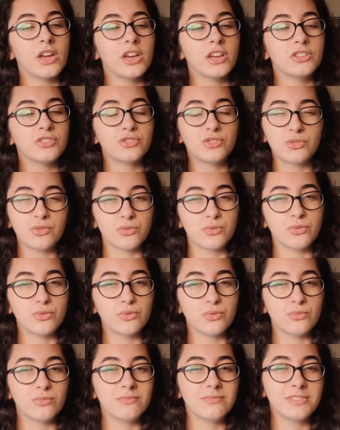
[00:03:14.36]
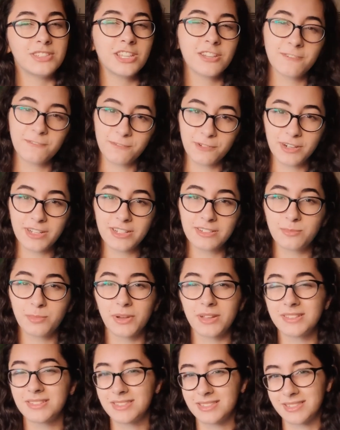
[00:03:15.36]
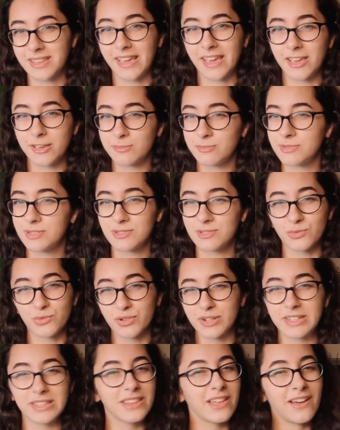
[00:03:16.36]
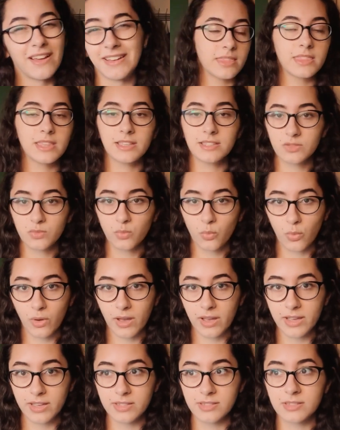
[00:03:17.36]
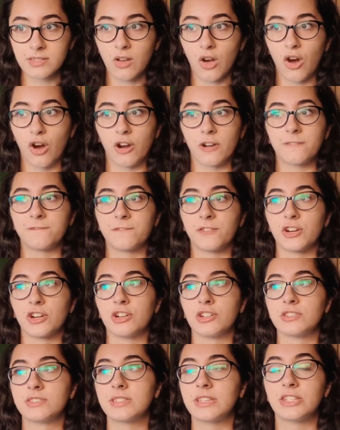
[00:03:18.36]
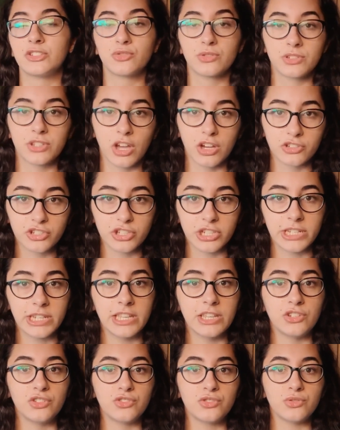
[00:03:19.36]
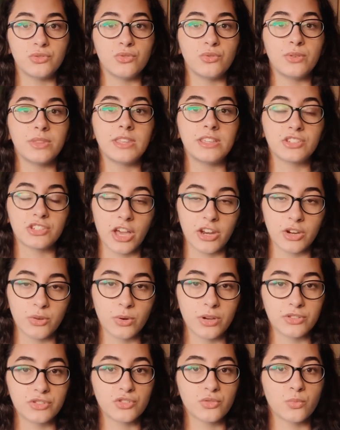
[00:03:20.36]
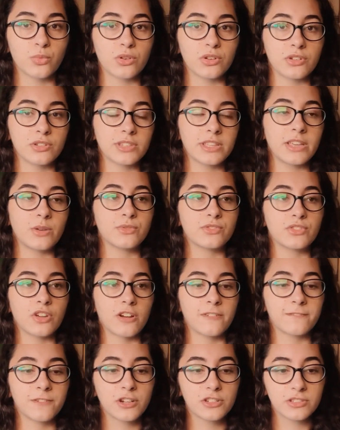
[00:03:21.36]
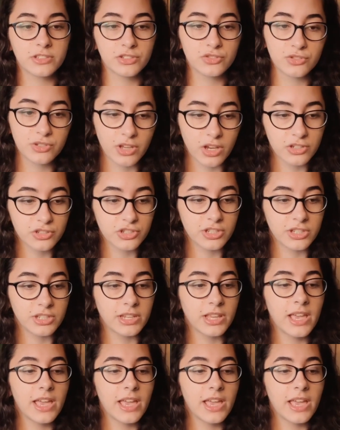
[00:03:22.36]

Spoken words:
2 different but same storyline. This was our first introduction into the Shadowhunter world. It was our first introduction